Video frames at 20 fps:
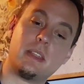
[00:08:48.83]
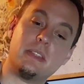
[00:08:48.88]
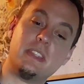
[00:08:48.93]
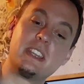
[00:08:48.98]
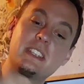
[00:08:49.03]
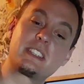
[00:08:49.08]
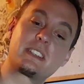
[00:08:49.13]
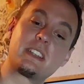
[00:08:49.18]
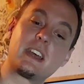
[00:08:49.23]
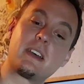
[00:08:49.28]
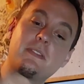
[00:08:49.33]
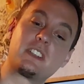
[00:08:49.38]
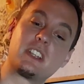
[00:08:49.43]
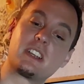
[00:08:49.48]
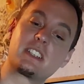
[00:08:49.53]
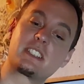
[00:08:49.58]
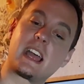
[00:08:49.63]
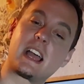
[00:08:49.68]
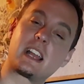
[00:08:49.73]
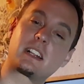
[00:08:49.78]
This stuff
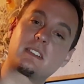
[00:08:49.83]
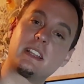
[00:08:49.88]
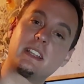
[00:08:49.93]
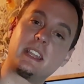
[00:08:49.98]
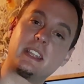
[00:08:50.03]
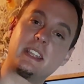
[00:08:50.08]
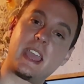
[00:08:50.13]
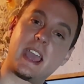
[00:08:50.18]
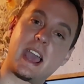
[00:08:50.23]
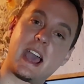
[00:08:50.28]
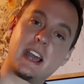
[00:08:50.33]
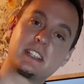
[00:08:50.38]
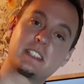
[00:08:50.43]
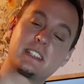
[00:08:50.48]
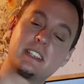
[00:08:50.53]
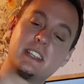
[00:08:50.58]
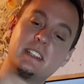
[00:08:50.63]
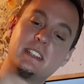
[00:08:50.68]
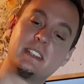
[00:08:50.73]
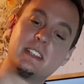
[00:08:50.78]
does act like a
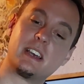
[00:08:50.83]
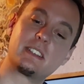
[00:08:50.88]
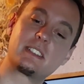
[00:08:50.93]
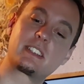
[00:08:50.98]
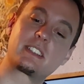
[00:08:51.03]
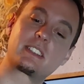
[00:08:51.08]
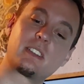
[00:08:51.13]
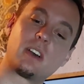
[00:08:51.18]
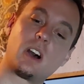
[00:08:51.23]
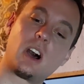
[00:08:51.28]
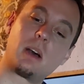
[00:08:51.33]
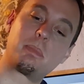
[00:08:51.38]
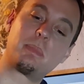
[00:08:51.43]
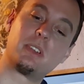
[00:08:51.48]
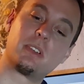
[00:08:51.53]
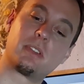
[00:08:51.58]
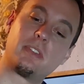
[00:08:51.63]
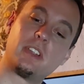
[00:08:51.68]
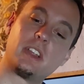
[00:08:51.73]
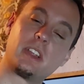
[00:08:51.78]
cast. It does
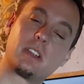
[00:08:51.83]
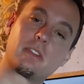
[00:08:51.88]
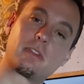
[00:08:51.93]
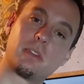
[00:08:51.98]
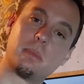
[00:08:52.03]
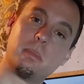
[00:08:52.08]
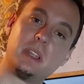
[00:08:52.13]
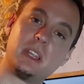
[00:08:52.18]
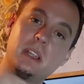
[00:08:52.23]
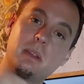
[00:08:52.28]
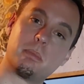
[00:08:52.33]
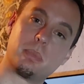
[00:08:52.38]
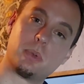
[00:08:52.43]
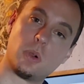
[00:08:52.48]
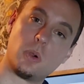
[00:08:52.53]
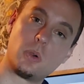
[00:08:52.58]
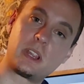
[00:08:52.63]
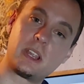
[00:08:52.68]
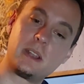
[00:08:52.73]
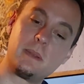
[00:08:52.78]
stop your finger from being
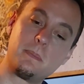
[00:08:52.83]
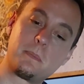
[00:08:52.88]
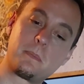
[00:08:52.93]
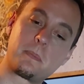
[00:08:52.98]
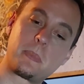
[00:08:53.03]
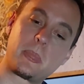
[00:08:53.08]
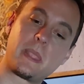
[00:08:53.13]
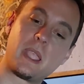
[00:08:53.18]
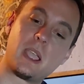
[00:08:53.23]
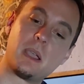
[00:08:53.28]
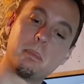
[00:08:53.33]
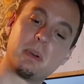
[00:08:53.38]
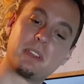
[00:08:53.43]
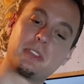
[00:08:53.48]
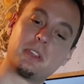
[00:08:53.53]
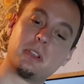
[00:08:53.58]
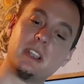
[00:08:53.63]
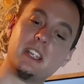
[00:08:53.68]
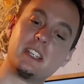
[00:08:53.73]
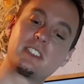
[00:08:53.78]
broken,
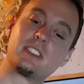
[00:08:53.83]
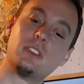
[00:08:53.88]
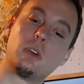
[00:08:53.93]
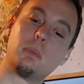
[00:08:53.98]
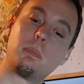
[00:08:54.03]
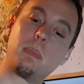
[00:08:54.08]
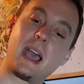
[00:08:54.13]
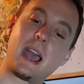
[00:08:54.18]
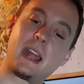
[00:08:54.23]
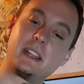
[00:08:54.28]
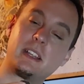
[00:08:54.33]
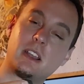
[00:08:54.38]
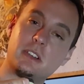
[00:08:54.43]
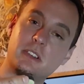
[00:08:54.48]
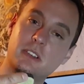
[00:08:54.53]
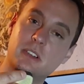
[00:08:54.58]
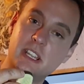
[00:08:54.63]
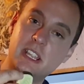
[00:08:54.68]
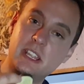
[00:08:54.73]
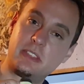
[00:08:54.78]
but there is no padding
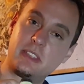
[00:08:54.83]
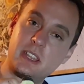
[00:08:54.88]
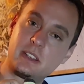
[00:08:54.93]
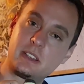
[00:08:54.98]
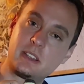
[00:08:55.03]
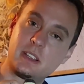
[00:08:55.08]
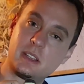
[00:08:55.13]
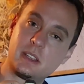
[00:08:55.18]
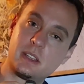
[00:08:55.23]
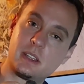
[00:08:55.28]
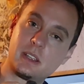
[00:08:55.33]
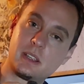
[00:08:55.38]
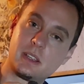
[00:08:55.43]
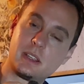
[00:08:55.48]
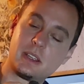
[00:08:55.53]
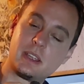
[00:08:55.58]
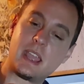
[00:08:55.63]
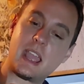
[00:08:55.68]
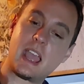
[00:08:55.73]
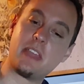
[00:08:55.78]
underneath it,
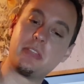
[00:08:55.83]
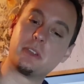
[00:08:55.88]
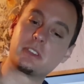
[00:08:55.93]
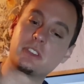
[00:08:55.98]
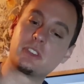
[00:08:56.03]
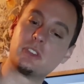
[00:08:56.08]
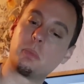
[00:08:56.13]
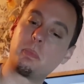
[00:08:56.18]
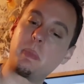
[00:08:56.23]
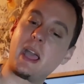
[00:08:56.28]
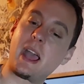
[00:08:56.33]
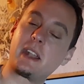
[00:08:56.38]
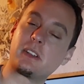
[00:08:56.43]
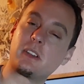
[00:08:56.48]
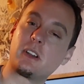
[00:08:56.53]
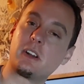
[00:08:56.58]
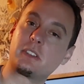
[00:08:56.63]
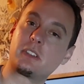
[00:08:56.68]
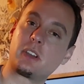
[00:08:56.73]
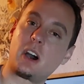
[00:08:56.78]
and there's no
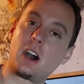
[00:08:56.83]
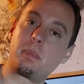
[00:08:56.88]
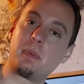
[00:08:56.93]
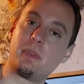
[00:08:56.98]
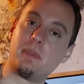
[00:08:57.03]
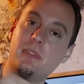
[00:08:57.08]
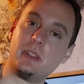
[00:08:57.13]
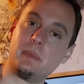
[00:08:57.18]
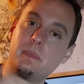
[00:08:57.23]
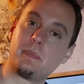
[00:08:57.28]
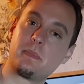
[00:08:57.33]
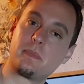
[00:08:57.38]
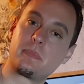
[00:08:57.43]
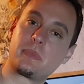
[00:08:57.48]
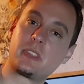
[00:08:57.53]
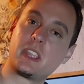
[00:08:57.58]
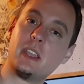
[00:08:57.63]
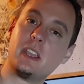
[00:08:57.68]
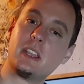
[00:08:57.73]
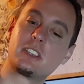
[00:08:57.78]
padding on top of it.
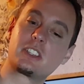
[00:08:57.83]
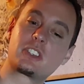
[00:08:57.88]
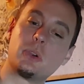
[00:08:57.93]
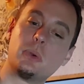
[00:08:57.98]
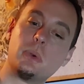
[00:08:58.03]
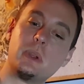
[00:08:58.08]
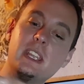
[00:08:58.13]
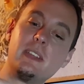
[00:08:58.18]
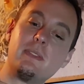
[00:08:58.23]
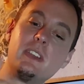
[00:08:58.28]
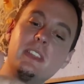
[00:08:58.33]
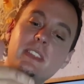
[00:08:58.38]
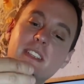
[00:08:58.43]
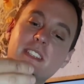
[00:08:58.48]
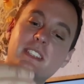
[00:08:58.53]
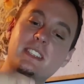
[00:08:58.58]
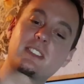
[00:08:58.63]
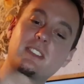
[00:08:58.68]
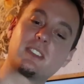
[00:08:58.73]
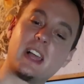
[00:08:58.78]
So even
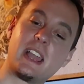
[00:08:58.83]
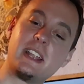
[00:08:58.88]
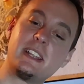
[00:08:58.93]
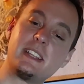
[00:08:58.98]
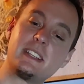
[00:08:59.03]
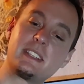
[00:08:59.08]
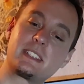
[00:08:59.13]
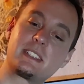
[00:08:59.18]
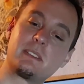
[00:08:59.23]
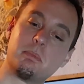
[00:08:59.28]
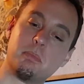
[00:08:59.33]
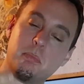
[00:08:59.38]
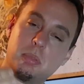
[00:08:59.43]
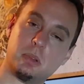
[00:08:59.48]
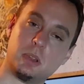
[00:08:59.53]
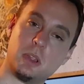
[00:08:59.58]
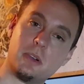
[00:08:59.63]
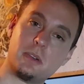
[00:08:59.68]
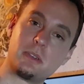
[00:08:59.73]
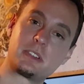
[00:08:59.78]
the slightest
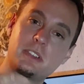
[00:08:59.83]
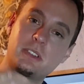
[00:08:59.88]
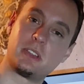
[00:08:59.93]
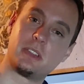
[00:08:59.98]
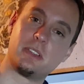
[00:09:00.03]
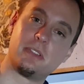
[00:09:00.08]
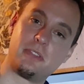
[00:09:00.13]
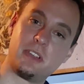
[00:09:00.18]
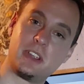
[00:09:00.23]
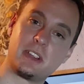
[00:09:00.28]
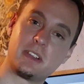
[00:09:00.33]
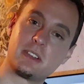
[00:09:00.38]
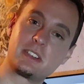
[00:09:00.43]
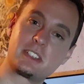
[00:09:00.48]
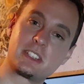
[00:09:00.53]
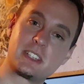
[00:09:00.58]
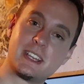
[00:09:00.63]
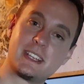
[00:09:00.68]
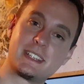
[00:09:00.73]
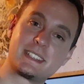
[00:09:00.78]
blows to the
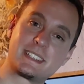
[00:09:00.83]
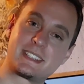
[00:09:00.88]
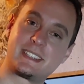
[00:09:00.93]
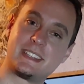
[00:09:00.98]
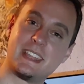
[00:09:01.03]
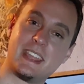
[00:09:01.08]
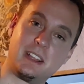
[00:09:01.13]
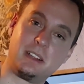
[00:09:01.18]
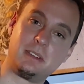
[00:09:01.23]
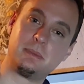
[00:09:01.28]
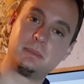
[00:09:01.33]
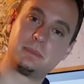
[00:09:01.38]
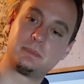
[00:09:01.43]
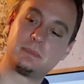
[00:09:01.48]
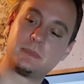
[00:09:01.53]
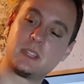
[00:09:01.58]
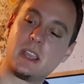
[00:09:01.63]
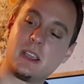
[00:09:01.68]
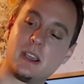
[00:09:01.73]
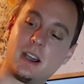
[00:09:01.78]
fingers sting.
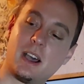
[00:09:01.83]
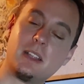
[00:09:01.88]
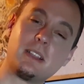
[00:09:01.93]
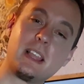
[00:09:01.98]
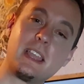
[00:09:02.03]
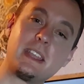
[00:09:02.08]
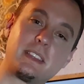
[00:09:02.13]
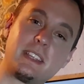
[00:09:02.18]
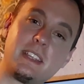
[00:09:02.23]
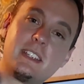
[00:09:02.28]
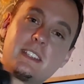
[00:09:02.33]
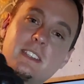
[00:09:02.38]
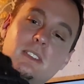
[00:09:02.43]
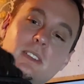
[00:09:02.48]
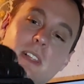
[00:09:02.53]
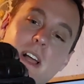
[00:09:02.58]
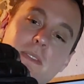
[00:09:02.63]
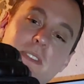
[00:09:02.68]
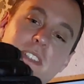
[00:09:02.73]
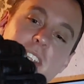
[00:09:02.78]
Unlike these
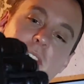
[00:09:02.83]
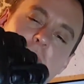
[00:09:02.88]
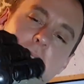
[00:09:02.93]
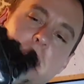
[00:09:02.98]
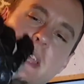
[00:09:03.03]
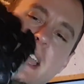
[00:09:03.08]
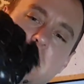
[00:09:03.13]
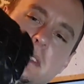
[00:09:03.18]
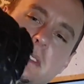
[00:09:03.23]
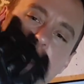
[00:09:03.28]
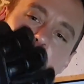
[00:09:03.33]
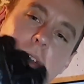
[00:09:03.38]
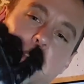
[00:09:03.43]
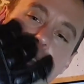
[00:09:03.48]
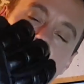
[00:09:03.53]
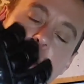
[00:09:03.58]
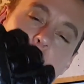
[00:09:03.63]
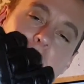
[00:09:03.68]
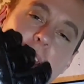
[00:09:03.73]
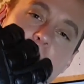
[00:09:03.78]
gloves, if you get little to